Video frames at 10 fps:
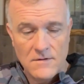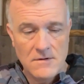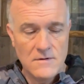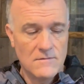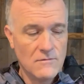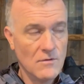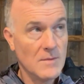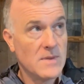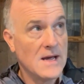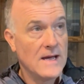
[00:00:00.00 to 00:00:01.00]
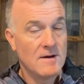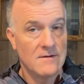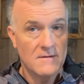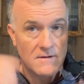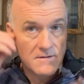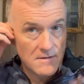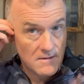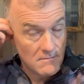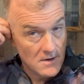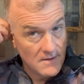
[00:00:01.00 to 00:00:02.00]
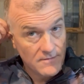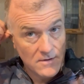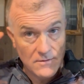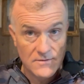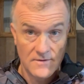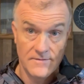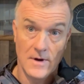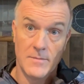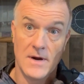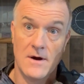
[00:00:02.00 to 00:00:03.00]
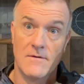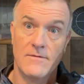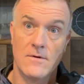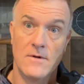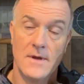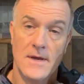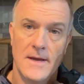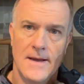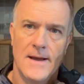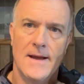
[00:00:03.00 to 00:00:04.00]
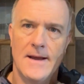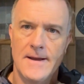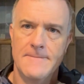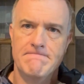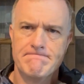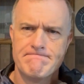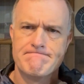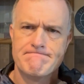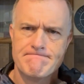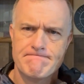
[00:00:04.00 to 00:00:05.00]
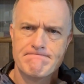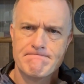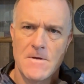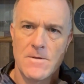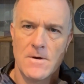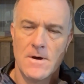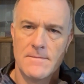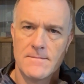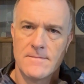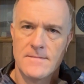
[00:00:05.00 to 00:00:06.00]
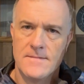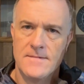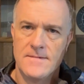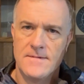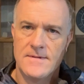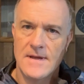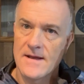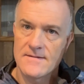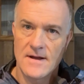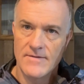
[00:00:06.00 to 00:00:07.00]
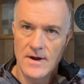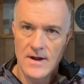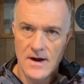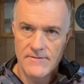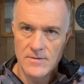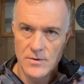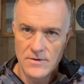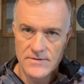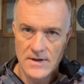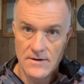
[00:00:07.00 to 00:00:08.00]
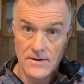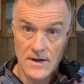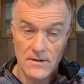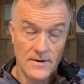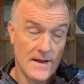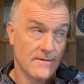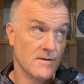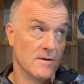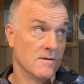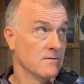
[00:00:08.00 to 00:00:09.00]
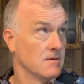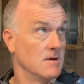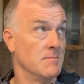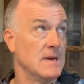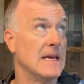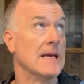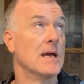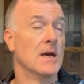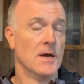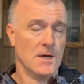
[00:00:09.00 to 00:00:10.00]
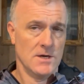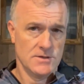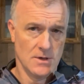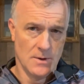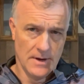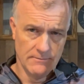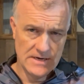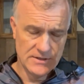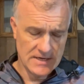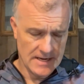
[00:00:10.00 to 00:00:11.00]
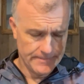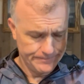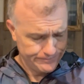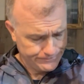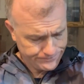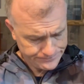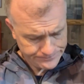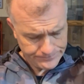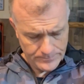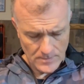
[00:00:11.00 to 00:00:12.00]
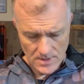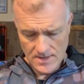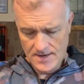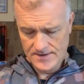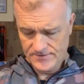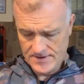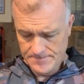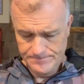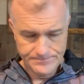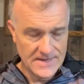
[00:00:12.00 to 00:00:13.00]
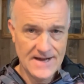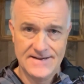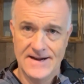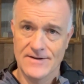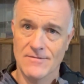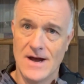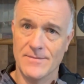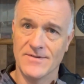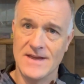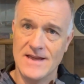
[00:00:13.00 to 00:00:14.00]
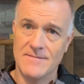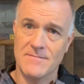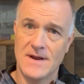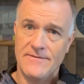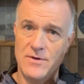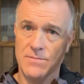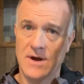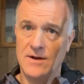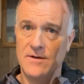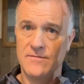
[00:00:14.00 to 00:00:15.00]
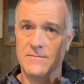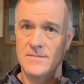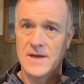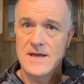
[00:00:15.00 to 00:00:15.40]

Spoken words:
good grip I had on the rifle, and it was just very powerful. And I thought, that's not very comfortable, so I don't know how long that's gonna be. So I reached out, actually contacted Rob Ski. Many of you probably know from